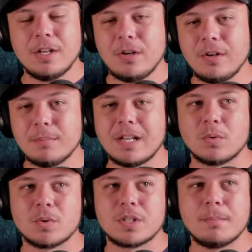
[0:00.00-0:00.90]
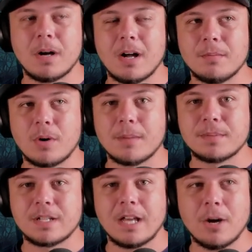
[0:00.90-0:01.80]
you can make it to where some
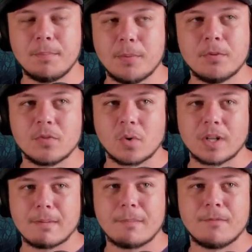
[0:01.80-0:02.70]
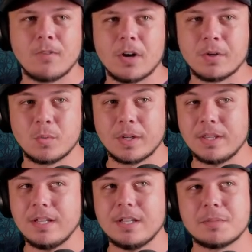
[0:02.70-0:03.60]
props can help you move across the map very quickly,